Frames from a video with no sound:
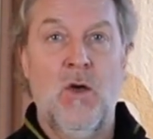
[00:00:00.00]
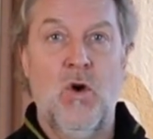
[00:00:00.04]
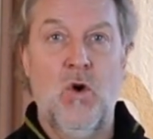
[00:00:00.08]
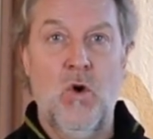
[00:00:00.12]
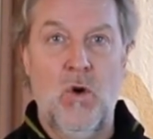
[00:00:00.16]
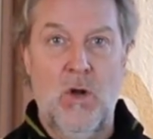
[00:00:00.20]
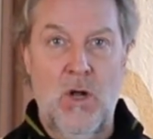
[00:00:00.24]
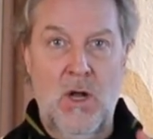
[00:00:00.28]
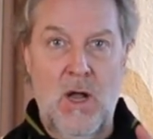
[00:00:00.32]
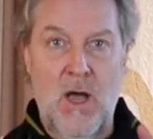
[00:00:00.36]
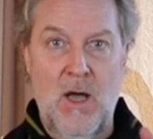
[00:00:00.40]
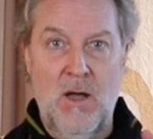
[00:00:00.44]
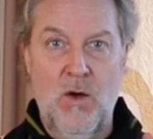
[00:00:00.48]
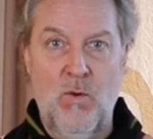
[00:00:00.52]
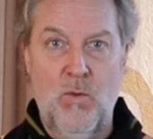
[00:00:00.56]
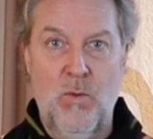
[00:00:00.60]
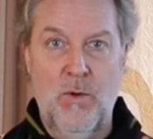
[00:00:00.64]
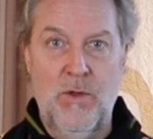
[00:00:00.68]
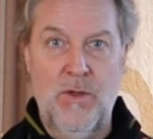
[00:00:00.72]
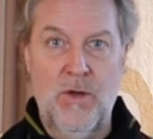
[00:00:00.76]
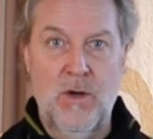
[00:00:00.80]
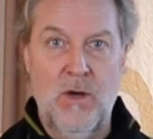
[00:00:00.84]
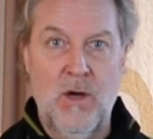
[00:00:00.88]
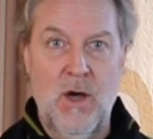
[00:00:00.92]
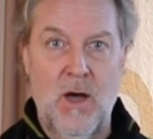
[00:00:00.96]
Good luck
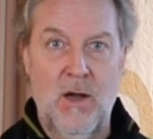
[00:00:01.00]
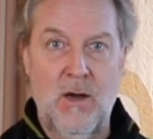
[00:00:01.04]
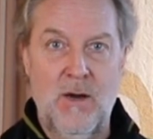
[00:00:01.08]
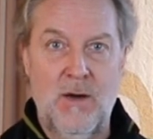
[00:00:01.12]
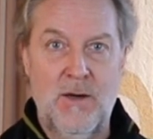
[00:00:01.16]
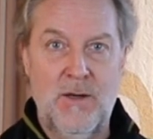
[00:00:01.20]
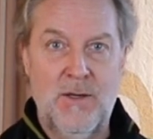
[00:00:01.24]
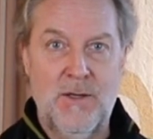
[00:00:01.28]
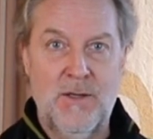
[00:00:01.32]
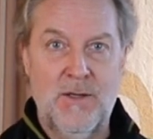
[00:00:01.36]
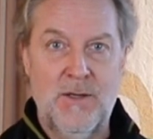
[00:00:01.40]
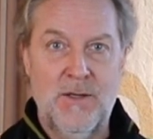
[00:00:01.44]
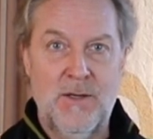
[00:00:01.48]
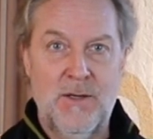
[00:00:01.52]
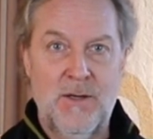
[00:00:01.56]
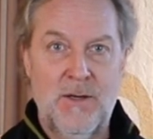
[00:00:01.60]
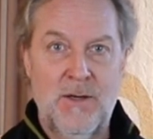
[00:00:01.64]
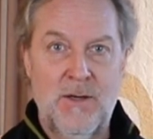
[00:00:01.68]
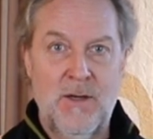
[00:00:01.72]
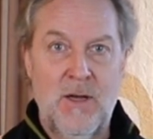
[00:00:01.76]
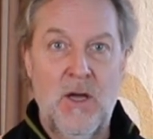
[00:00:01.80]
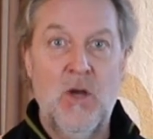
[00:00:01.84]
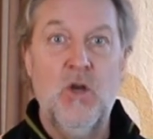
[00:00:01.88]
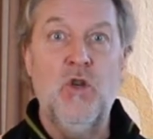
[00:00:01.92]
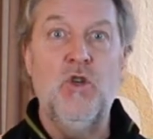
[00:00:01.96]
with your colors.
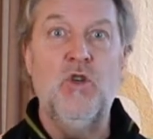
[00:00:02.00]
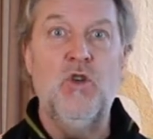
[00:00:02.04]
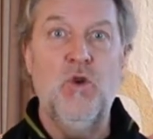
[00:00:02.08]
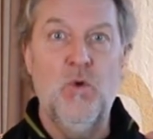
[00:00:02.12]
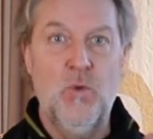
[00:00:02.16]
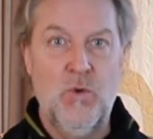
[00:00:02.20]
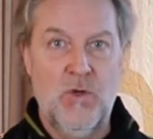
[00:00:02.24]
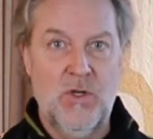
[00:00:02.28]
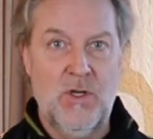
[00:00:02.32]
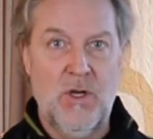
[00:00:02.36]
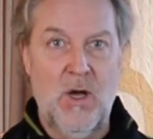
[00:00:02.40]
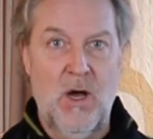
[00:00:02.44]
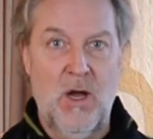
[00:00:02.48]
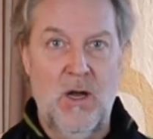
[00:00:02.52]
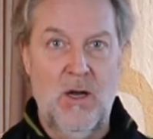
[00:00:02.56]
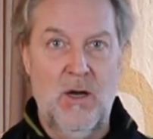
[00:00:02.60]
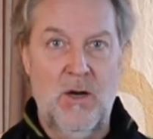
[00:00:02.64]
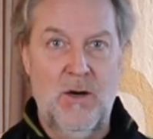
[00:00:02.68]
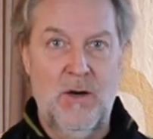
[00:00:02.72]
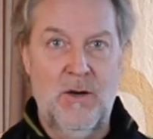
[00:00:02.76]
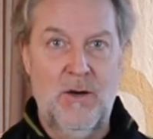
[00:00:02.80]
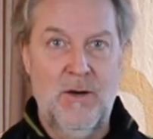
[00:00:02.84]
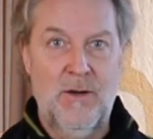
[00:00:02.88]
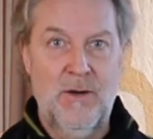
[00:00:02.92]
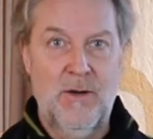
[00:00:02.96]
Use
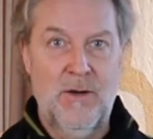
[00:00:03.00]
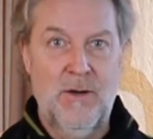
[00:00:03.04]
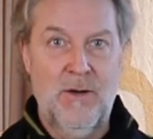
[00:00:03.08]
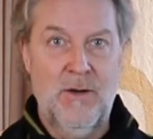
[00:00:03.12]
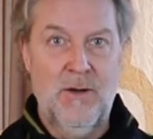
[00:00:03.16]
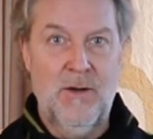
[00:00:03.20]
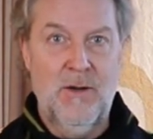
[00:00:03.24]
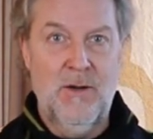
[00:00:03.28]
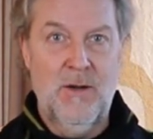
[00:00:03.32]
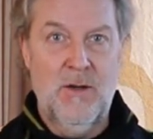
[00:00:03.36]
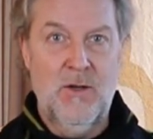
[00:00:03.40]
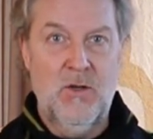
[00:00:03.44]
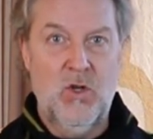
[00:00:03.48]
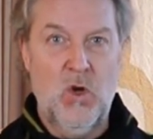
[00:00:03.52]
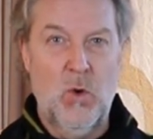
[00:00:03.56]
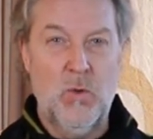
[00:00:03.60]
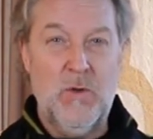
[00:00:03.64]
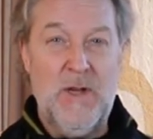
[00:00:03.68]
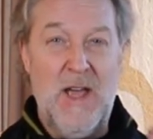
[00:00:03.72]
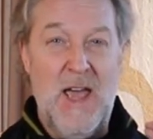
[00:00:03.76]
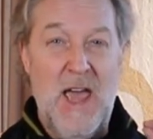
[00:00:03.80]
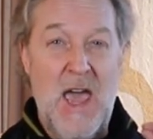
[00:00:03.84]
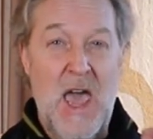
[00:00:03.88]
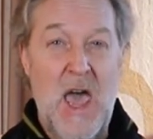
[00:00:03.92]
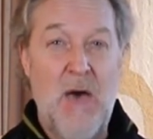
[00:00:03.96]
color.
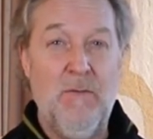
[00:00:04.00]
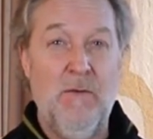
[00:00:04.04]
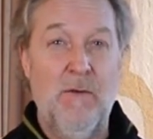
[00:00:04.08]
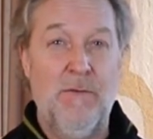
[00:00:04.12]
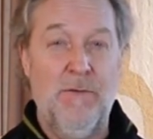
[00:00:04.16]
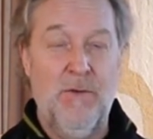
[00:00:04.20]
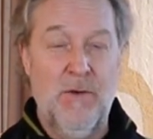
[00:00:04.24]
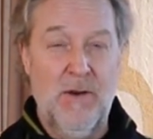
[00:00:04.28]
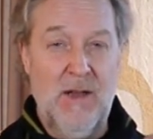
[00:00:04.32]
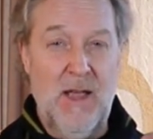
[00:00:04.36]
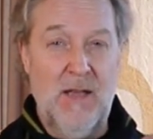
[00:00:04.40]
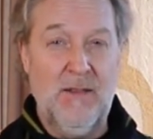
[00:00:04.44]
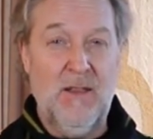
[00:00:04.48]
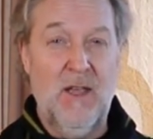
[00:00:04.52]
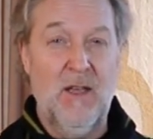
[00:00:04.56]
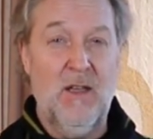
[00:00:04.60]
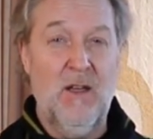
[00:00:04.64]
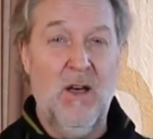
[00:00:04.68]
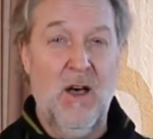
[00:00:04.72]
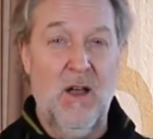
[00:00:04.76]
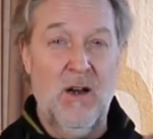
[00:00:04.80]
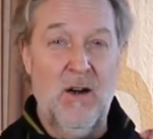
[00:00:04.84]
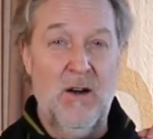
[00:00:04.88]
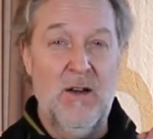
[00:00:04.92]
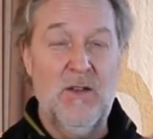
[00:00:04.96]
Don't ever forget that
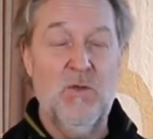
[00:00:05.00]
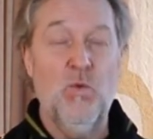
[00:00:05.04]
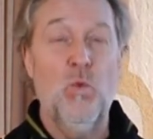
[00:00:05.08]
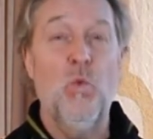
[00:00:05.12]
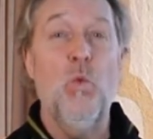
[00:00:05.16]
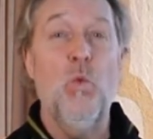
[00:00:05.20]
color is